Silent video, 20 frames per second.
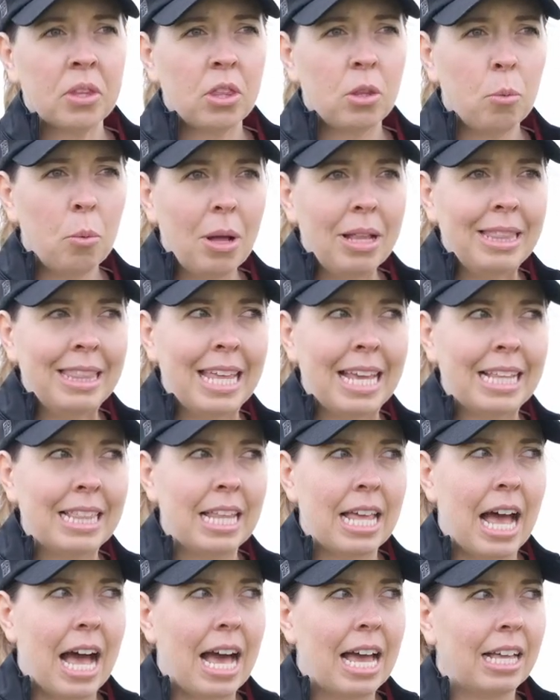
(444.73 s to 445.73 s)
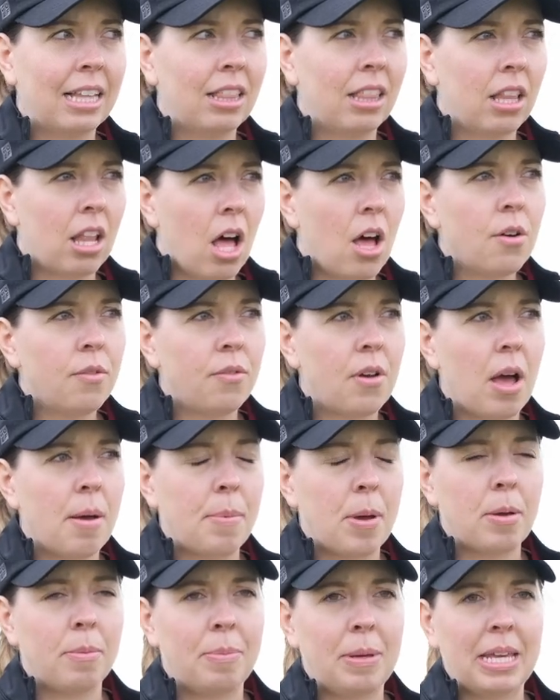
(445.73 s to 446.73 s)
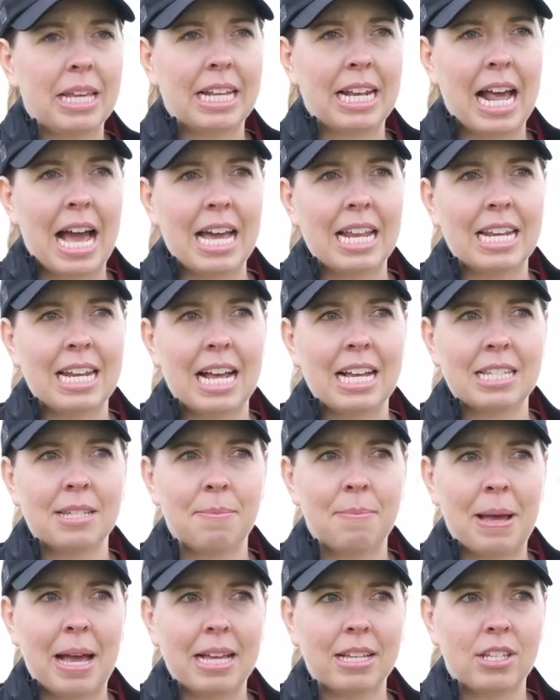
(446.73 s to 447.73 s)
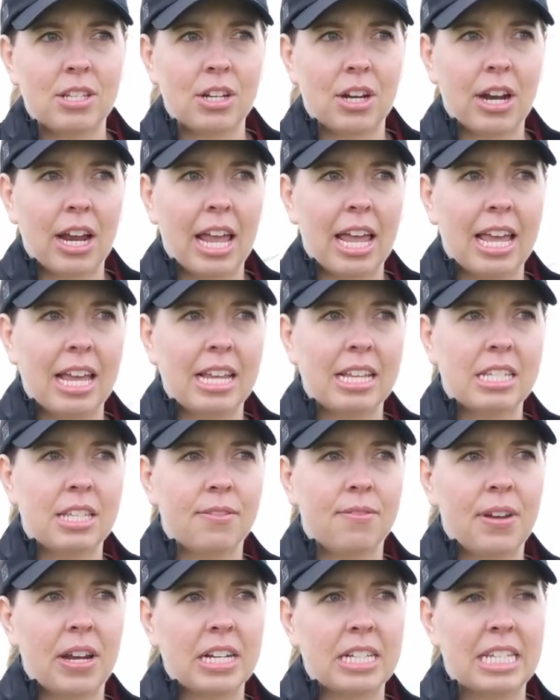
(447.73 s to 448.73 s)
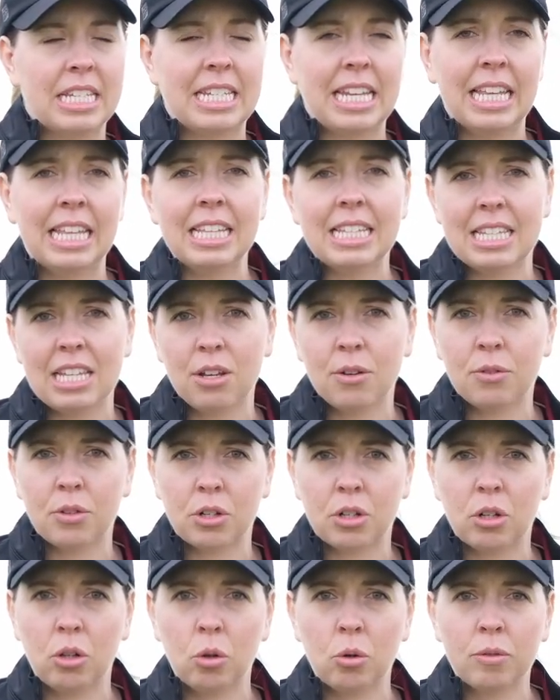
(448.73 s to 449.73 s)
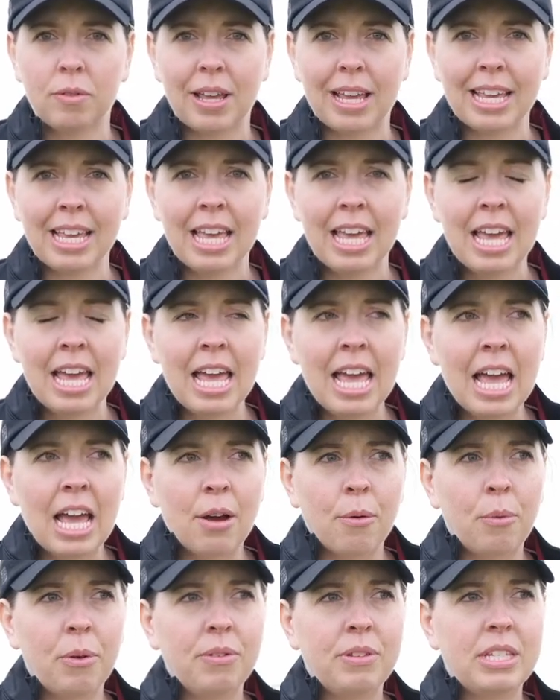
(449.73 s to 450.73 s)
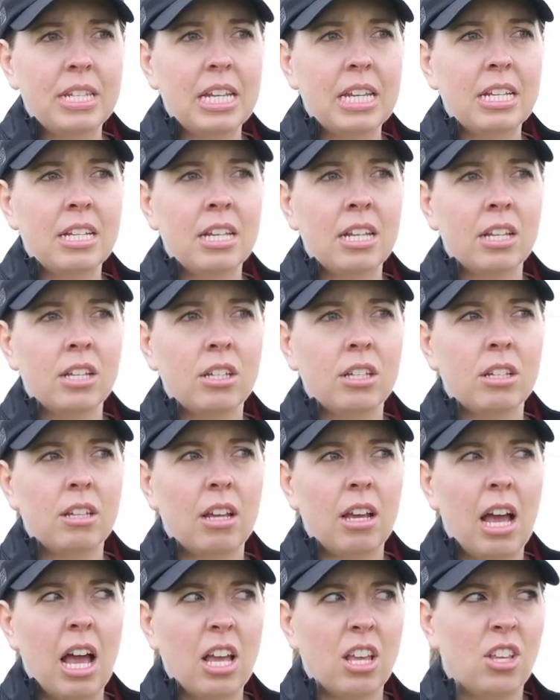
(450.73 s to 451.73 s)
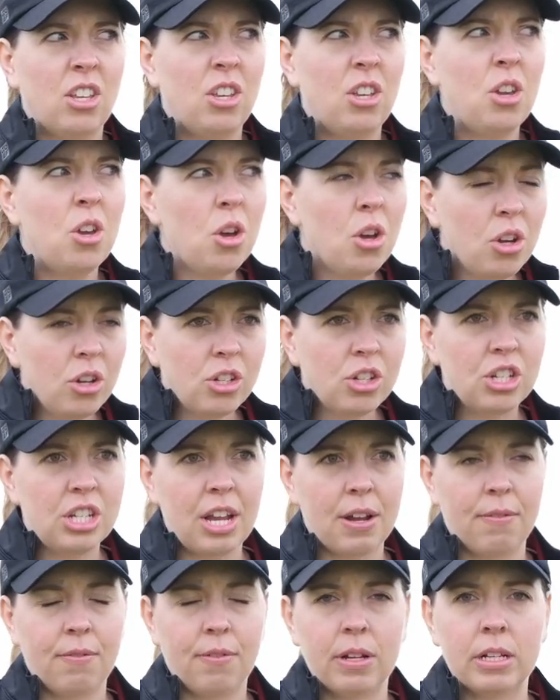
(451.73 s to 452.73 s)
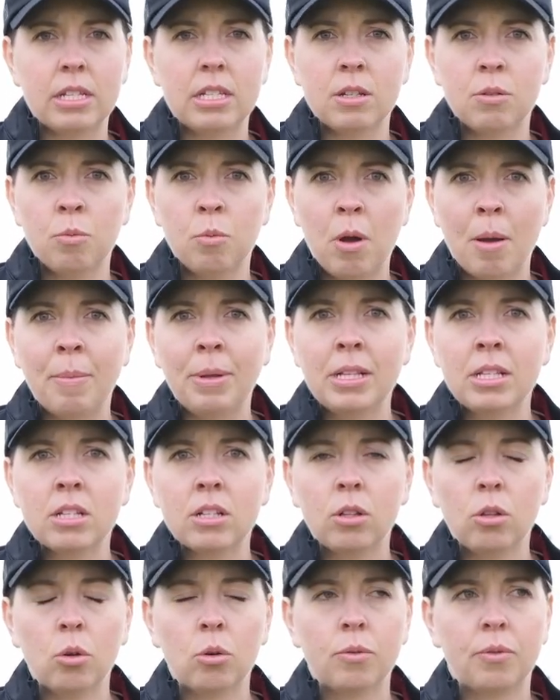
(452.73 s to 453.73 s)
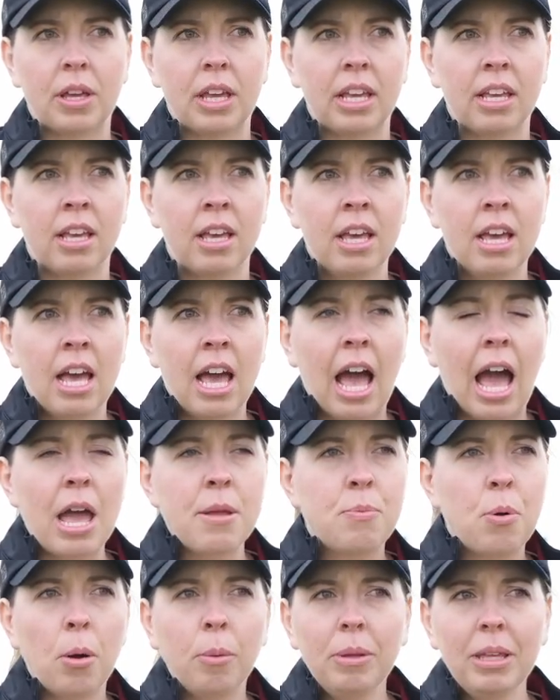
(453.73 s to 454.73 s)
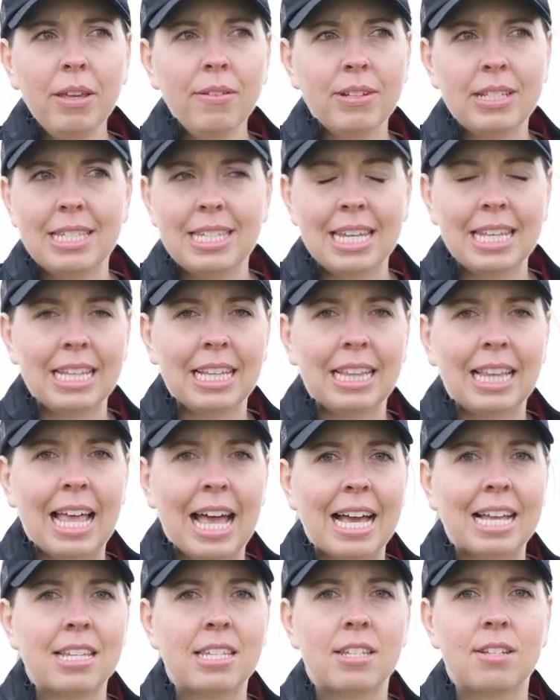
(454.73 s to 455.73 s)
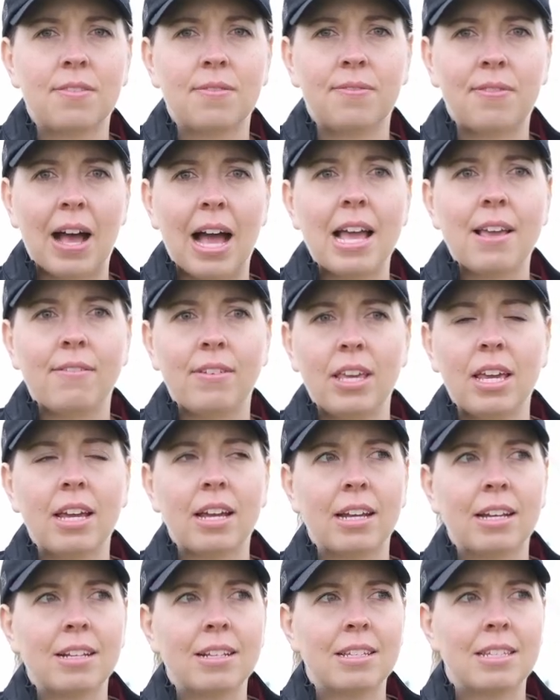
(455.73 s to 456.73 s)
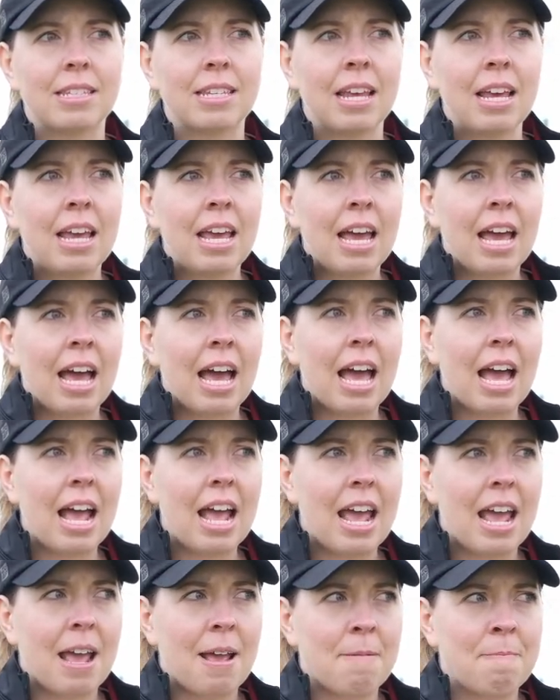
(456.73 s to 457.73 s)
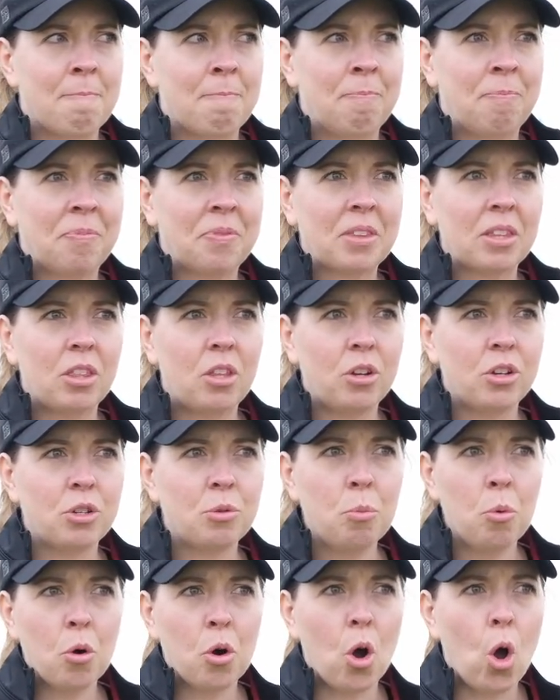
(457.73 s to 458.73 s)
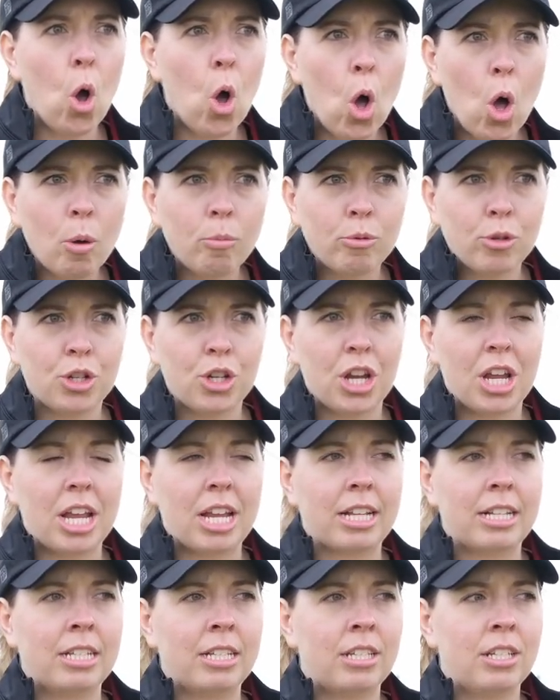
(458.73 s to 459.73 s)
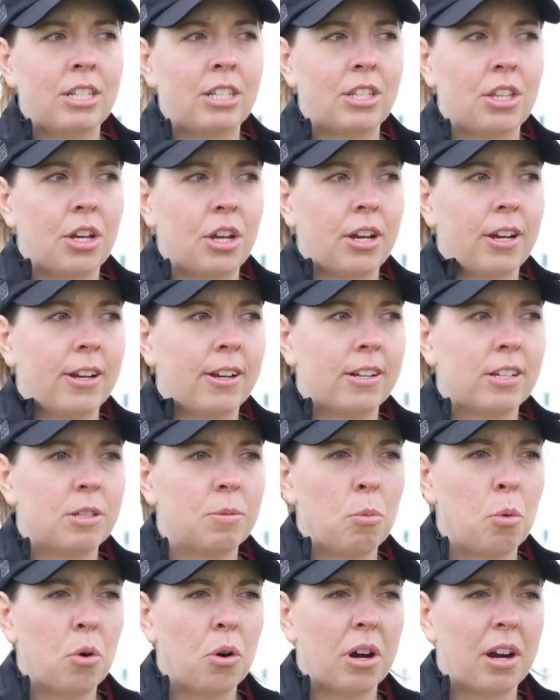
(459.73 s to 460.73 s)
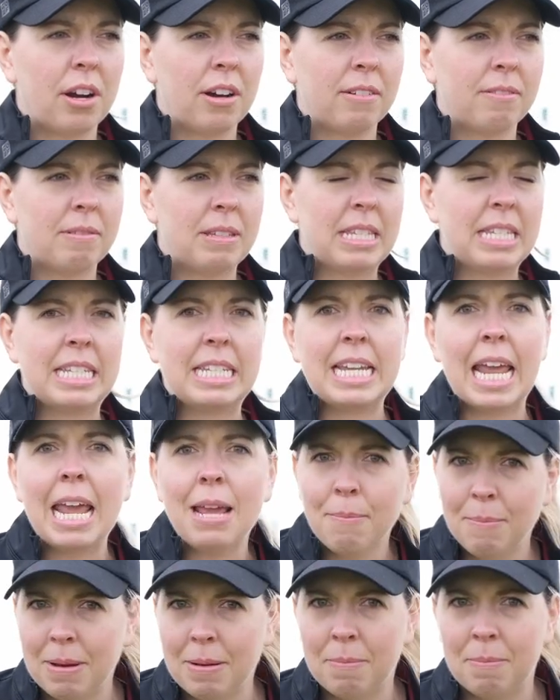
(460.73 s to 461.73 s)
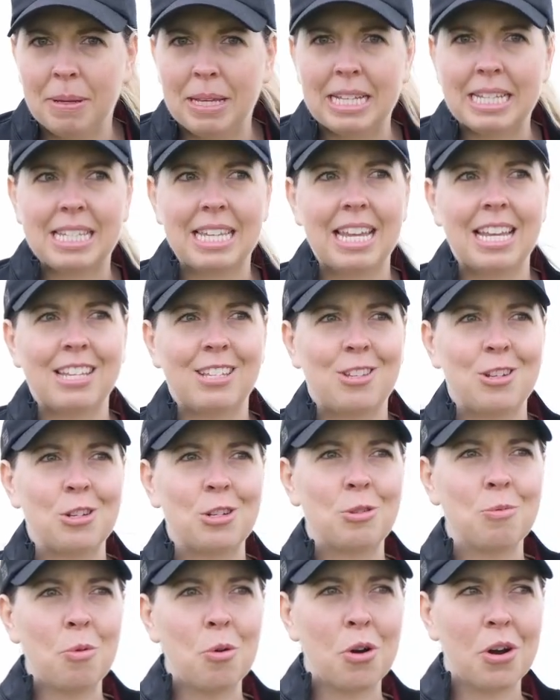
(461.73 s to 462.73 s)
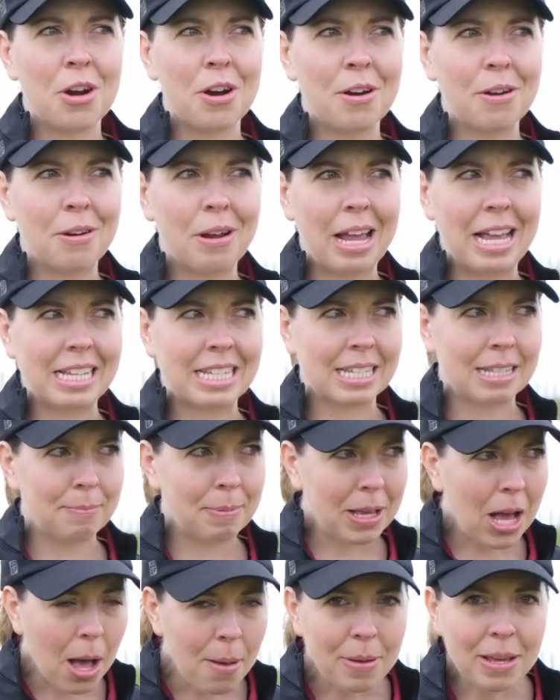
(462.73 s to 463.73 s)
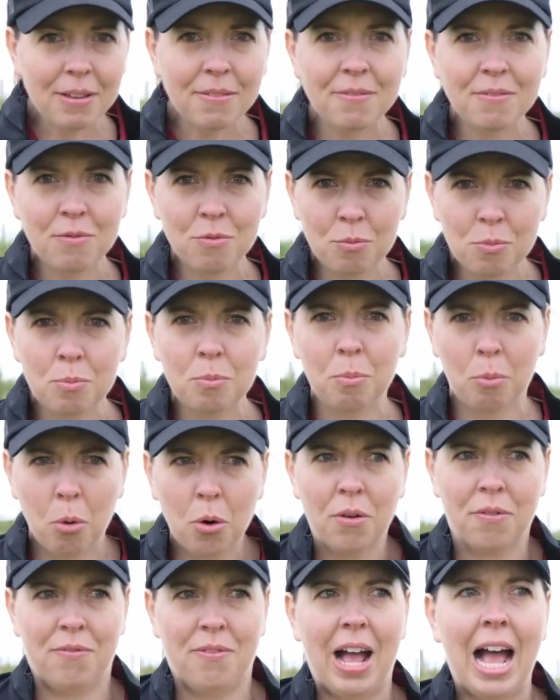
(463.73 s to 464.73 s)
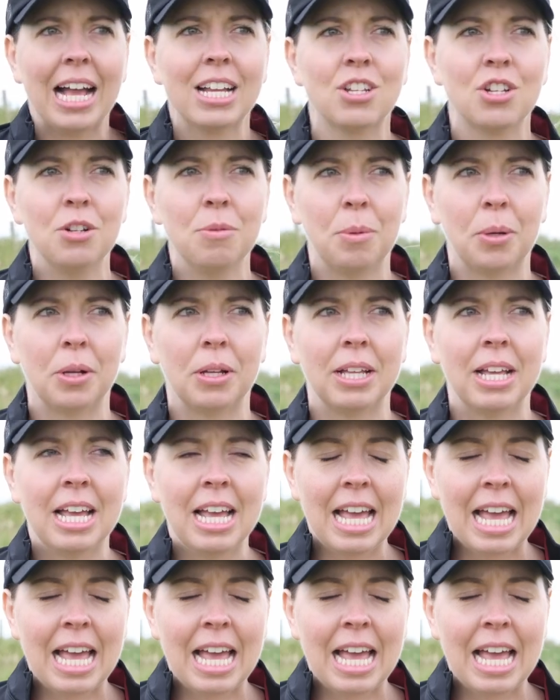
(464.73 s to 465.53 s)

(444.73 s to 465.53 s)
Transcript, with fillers: The one thing that I love about being an Adidas ambassador is the versatility of their clothing. We've seen a huge difference in women's clothing, I'd probably even say in the last five years. Um, there's more options, there's more statement pieces, there's more, it's becoming more fashionable.